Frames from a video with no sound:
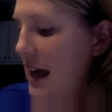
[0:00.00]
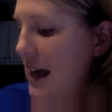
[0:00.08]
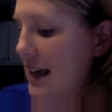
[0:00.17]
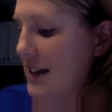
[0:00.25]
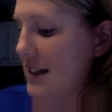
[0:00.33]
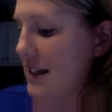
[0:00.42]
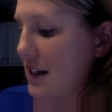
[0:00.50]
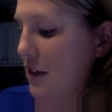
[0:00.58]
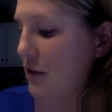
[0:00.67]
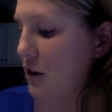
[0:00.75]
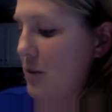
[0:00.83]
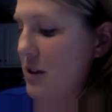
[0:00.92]
he says
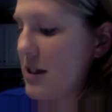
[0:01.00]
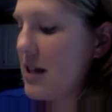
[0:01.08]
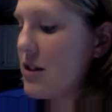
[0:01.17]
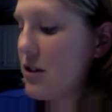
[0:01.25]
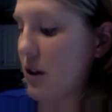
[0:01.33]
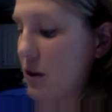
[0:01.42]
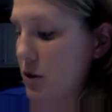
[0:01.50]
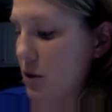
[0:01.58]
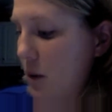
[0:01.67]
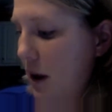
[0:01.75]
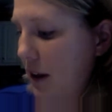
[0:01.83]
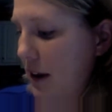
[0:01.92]
if you possess those
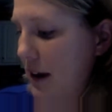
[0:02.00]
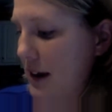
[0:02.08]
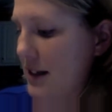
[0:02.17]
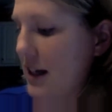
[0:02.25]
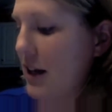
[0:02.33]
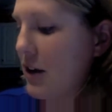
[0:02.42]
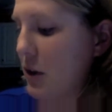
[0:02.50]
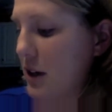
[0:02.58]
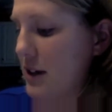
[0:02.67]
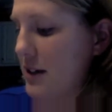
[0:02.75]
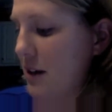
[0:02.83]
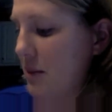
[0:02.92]
qualities in
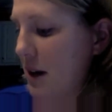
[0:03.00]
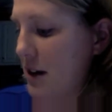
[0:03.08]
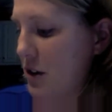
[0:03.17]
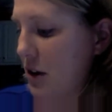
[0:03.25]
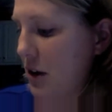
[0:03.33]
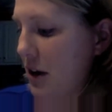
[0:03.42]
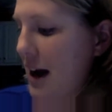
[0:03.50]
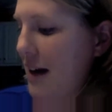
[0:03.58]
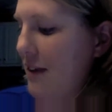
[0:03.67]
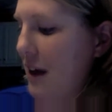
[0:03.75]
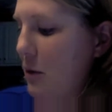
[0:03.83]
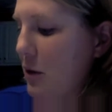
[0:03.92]
increasing measure,
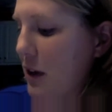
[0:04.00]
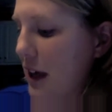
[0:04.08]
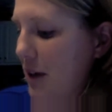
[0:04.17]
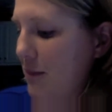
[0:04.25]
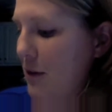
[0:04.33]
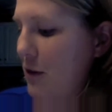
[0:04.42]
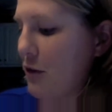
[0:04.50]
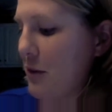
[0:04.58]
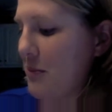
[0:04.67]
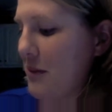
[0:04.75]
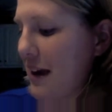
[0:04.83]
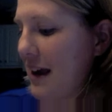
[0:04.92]
they will keep you
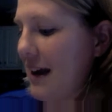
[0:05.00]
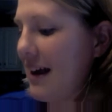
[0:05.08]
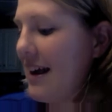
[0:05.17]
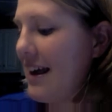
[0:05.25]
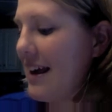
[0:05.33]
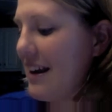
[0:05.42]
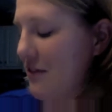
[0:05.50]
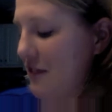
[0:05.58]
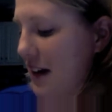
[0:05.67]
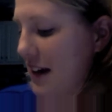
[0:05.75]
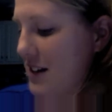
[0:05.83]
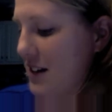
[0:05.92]
from being
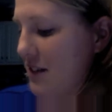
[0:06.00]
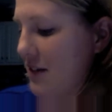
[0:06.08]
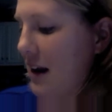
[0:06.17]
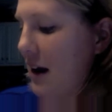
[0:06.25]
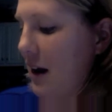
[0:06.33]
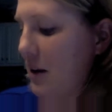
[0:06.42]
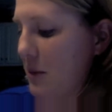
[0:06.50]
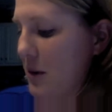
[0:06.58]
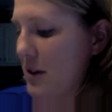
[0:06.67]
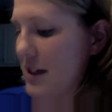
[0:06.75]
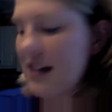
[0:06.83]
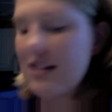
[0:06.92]
ineffective and
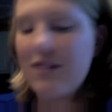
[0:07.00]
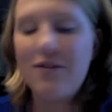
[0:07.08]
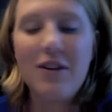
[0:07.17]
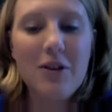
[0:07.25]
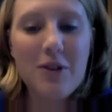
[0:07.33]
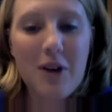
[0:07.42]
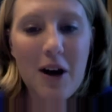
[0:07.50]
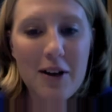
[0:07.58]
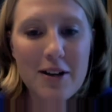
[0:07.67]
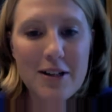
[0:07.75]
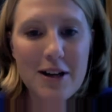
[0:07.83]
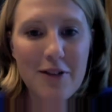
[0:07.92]
unproductive in your
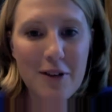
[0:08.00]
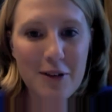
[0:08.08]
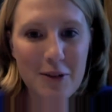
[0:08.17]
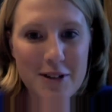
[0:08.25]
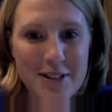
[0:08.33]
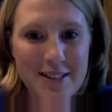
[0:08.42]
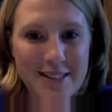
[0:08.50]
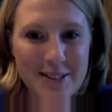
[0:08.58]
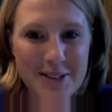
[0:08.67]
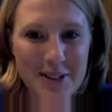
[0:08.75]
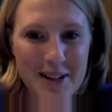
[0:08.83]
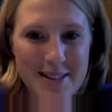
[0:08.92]
knowledge of our Lord Jesus
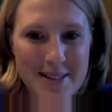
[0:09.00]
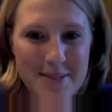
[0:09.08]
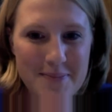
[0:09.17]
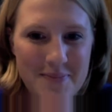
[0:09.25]
Christ.